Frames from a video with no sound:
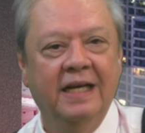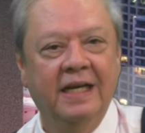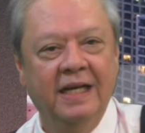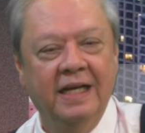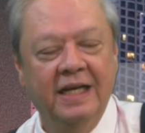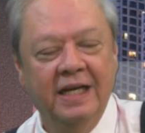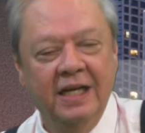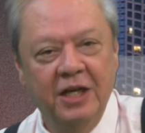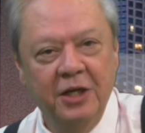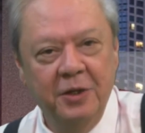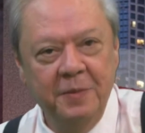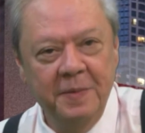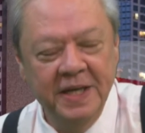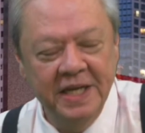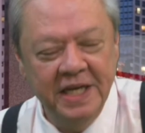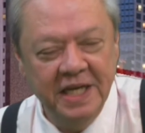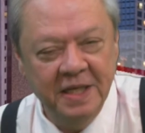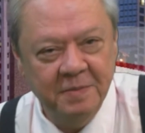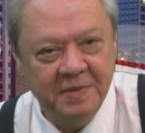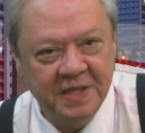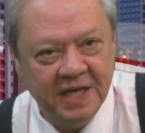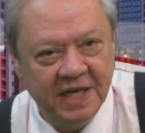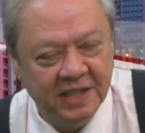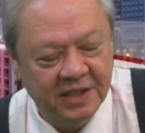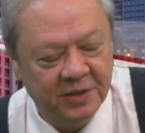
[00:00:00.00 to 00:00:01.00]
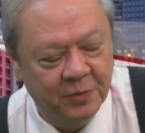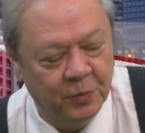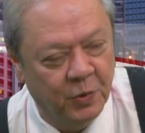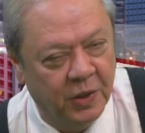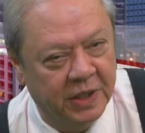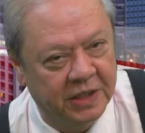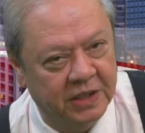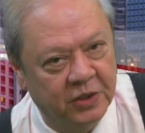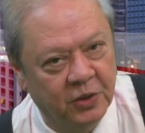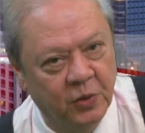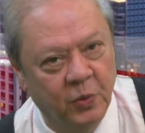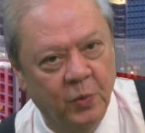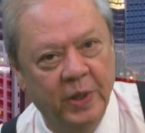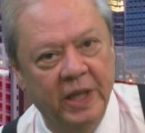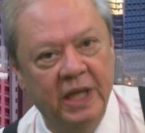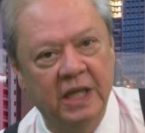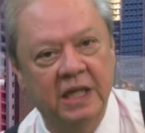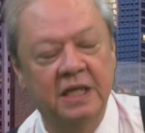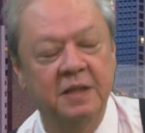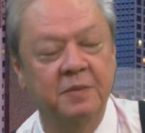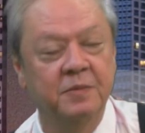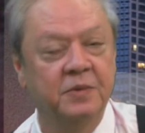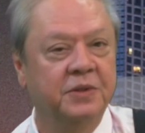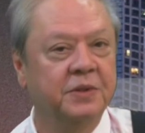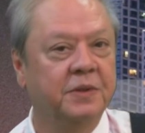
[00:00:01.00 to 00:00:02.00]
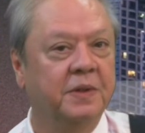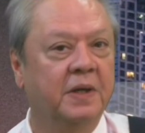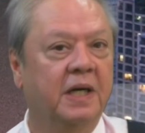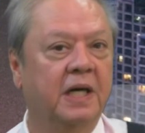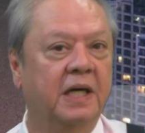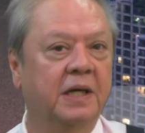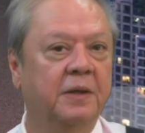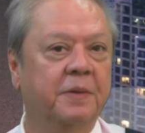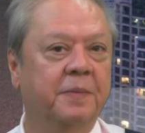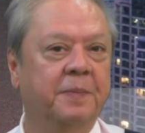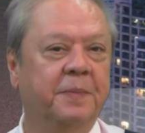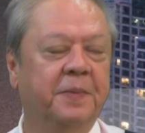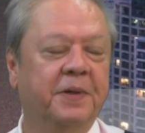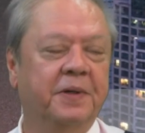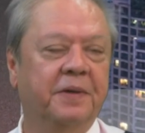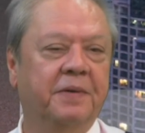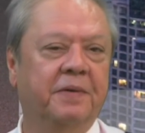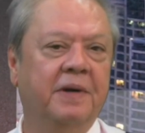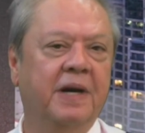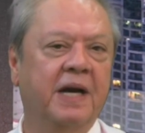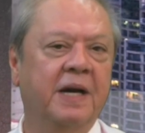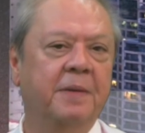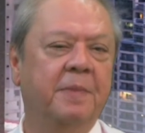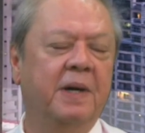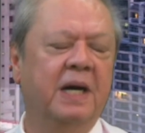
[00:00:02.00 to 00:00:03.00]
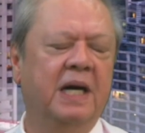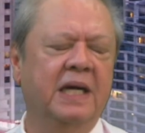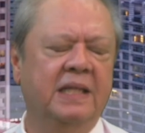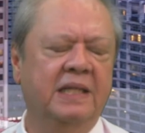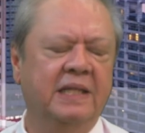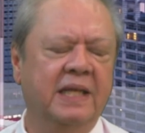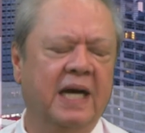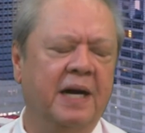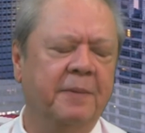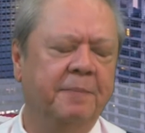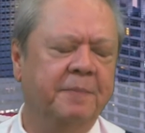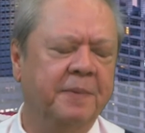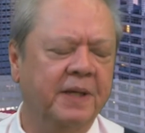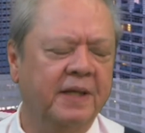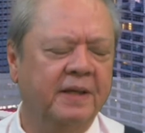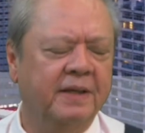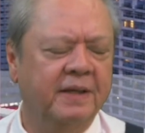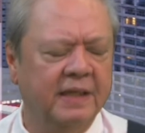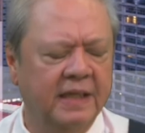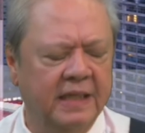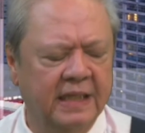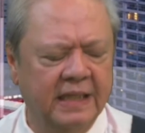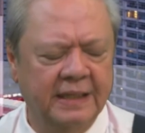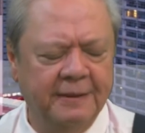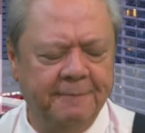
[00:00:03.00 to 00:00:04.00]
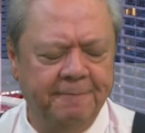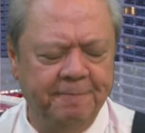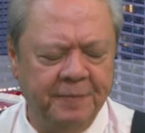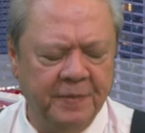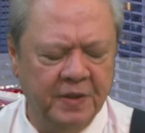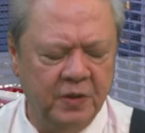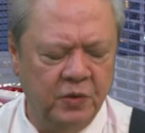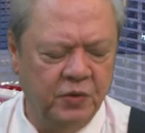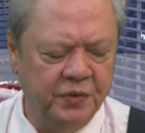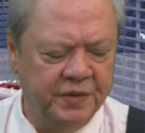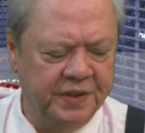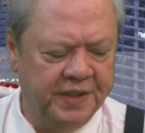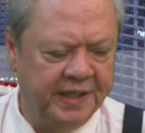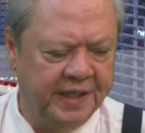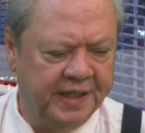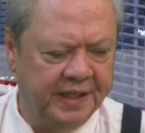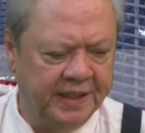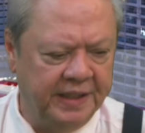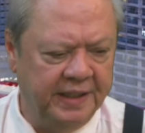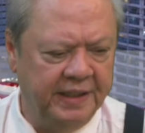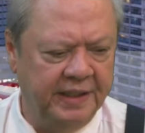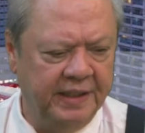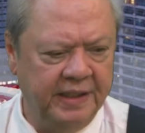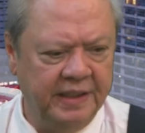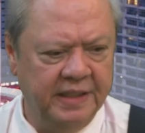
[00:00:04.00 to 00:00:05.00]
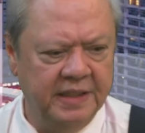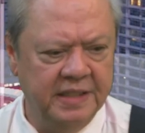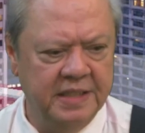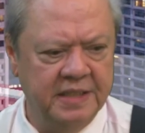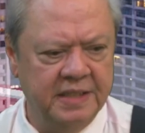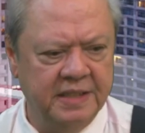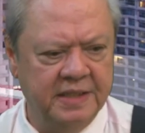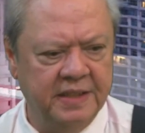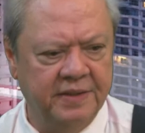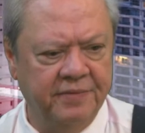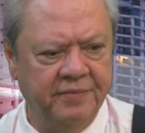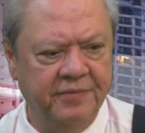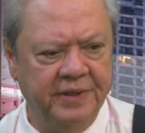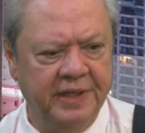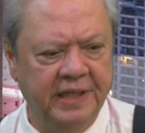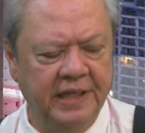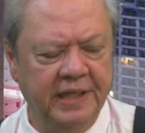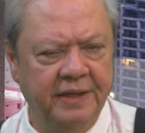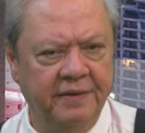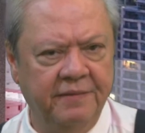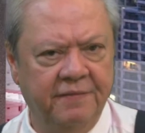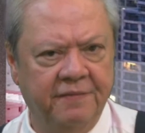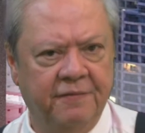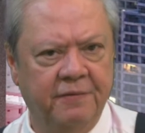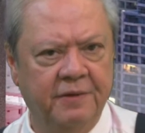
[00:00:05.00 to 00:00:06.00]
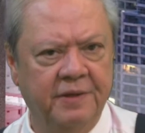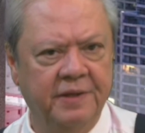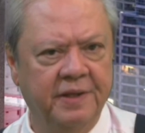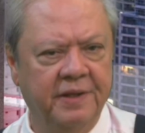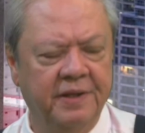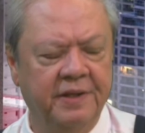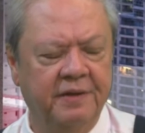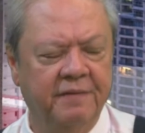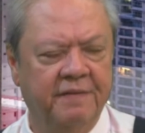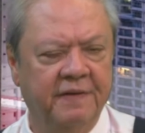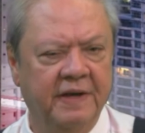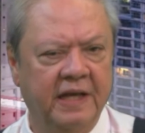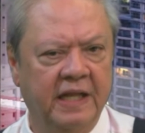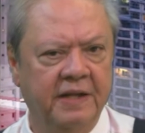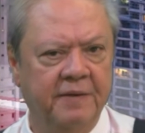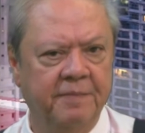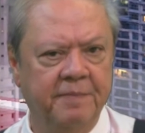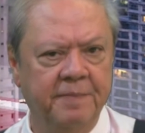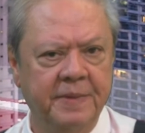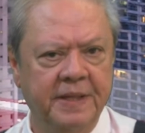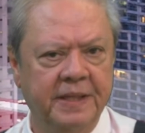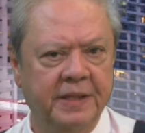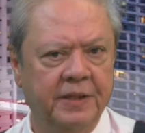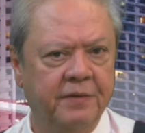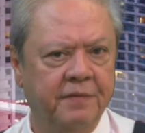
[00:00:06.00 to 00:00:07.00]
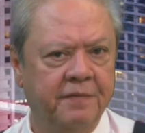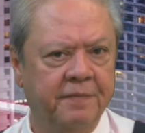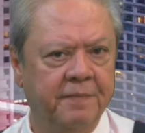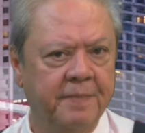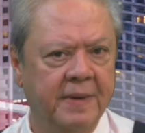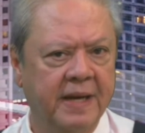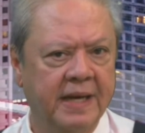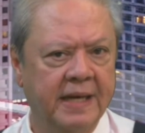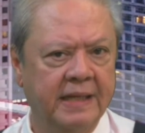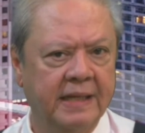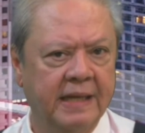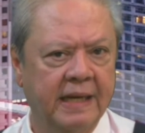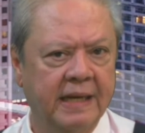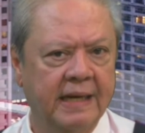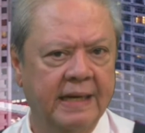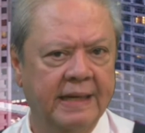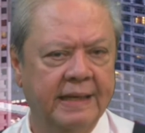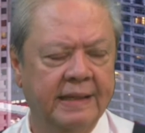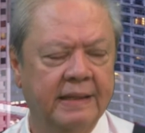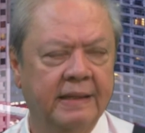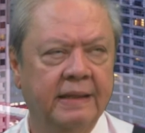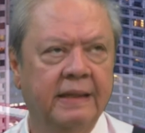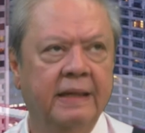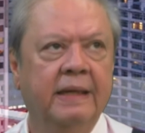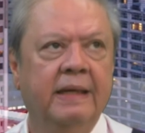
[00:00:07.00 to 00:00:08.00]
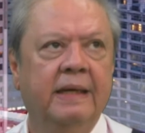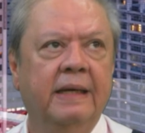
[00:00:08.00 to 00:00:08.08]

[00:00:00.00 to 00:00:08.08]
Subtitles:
Hello, my name is Harrington Watco and welcome to our program. Our topic today is really for the development of mankind.